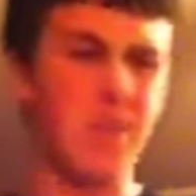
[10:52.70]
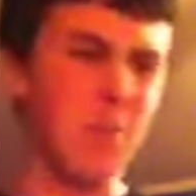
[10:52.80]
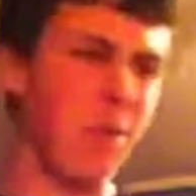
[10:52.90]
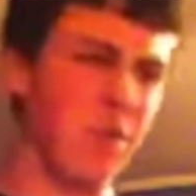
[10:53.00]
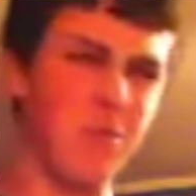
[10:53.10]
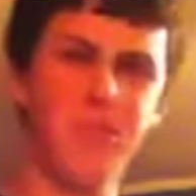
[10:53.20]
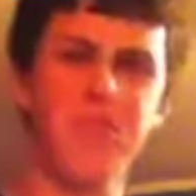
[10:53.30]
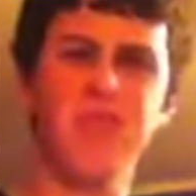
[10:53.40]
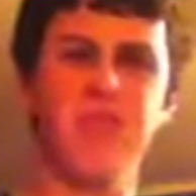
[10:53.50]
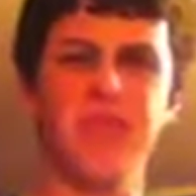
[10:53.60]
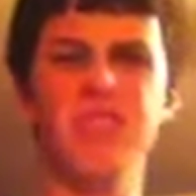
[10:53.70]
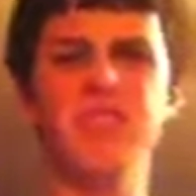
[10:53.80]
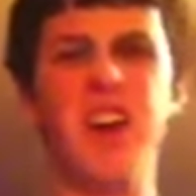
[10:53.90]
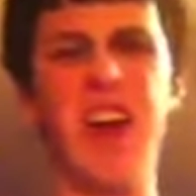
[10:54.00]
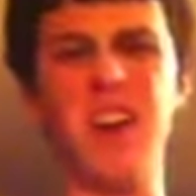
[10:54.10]
but it was just very
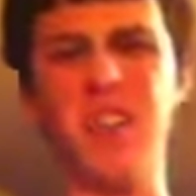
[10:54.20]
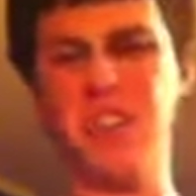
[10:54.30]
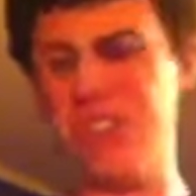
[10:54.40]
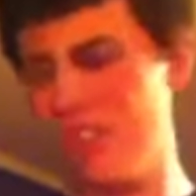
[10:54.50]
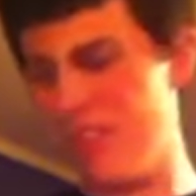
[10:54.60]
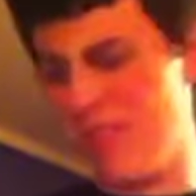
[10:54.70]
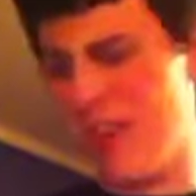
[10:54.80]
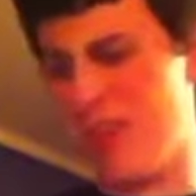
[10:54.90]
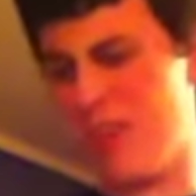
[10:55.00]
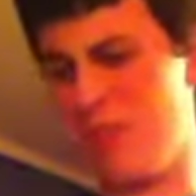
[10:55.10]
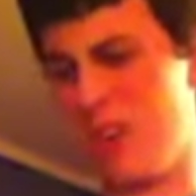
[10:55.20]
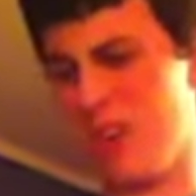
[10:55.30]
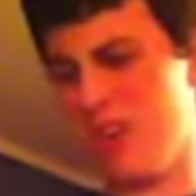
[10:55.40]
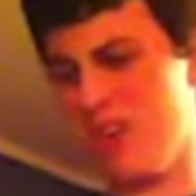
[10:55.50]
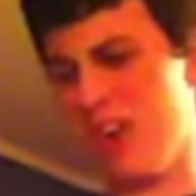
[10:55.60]
childish, very
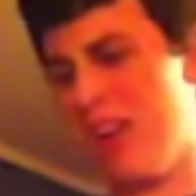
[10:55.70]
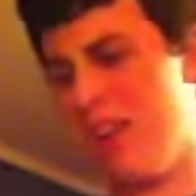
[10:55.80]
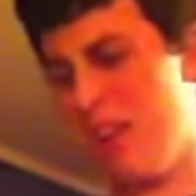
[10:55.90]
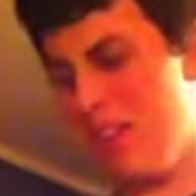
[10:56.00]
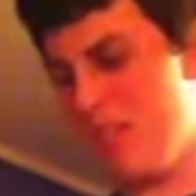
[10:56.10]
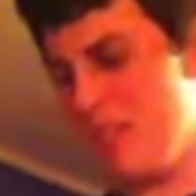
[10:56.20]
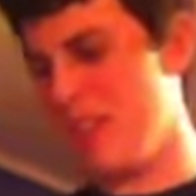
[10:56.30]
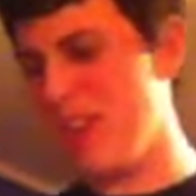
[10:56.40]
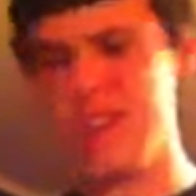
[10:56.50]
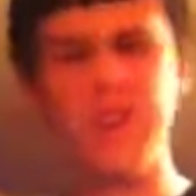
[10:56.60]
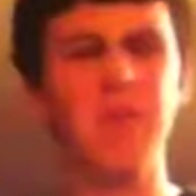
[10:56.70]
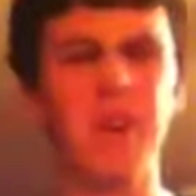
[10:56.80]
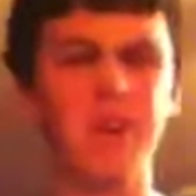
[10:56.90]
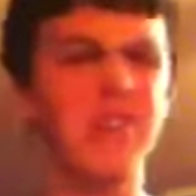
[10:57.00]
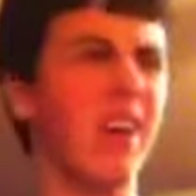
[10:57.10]
fucking childish. It seems
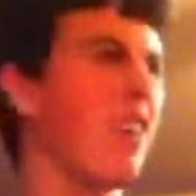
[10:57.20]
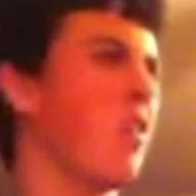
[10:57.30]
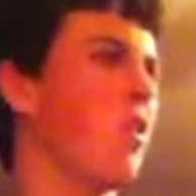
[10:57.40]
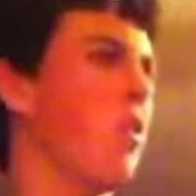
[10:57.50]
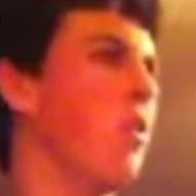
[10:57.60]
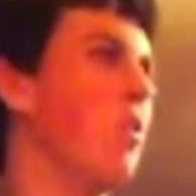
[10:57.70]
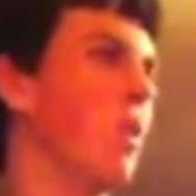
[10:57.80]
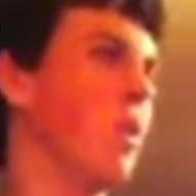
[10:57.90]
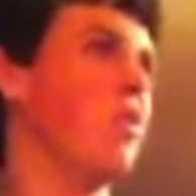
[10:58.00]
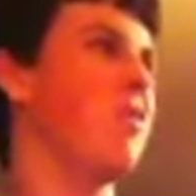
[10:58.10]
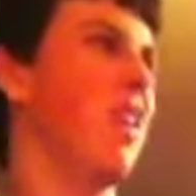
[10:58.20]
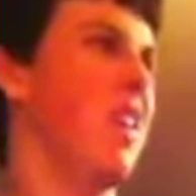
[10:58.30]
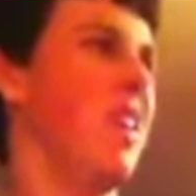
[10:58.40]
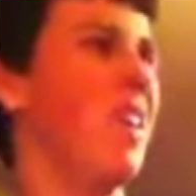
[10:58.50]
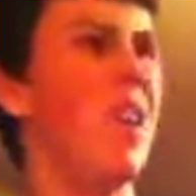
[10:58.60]
like second or third graders
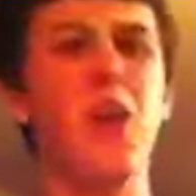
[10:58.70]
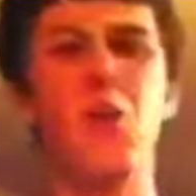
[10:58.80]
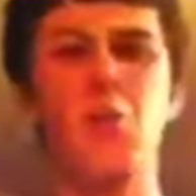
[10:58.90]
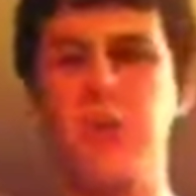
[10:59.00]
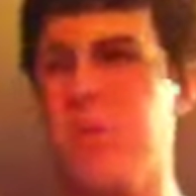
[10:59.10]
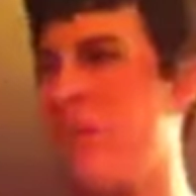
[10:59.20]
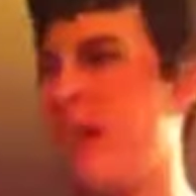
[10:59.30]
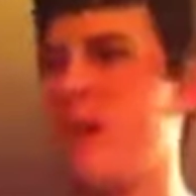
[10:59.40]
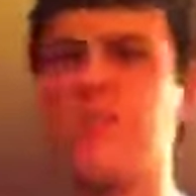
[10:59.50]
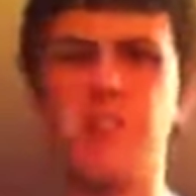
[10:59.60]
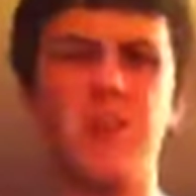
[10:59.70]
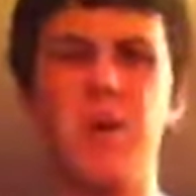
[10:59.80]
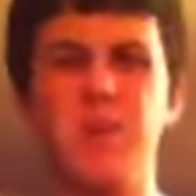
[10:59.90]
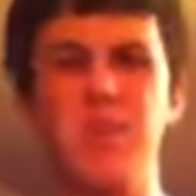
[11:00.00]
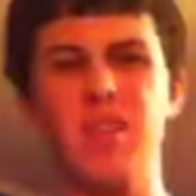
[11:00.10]
fighting when Bear just
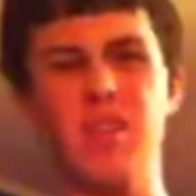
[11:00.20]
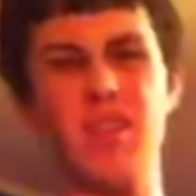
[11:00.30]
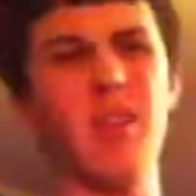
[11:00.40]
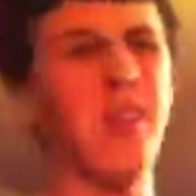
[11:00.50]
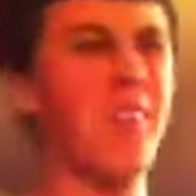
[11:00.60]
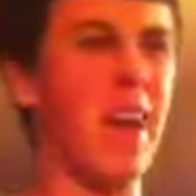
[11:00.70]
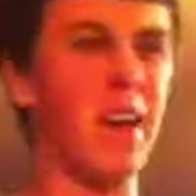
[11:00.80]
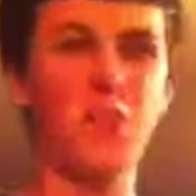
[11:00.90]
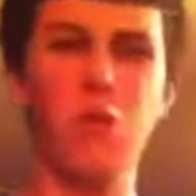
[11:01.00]
comes in and knocks